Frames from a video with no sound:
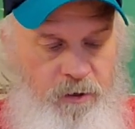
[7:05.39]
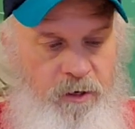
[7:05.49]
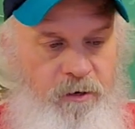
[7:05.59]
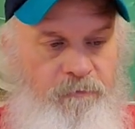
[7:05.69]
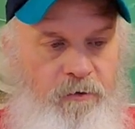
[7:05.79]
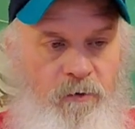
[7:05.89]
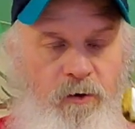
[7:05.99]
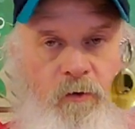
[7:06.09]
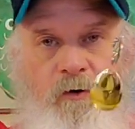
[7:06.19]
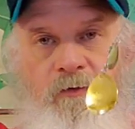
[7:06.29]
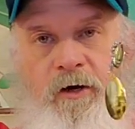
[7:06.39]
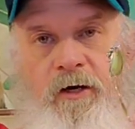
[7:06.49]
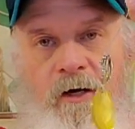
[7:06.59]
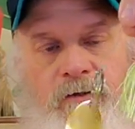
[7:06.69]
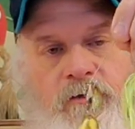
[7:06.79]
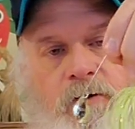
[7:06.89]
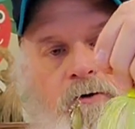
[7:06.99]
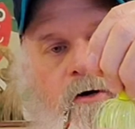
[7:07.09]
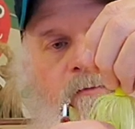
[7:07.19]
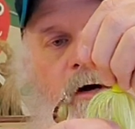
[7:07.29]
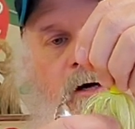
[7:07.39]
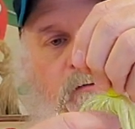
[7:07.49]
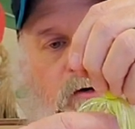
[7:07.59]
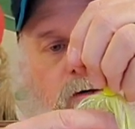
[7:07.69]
And if I really want to thicken that skirt up, I could put a